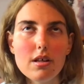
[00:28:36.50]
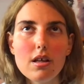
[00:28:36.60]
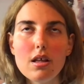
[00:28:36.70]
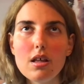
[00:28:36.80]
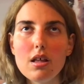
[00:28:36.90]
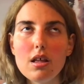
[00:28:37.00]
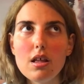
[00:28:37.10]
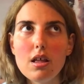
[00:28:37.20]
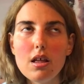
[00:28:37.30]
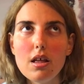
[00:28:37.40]

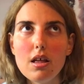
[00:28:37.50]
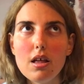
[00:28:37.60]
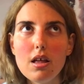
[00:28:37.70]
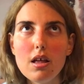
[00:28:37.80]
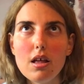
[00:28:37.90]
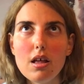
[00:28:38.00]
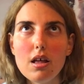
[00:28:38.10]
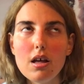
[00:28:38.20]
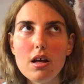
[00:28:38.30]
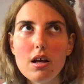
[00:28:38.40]

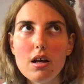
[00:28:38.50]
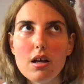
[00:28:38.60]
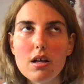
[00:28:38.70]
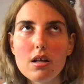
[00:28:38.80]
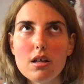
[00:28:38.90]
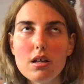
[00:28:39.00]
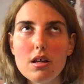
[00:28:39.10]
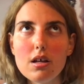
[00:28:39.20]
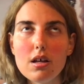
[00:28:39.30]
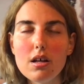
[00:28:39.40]

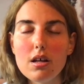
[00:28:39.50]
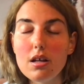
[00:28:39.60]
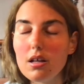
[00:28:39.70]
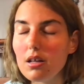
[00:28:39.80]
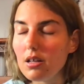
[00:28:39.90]
Nobody speaks.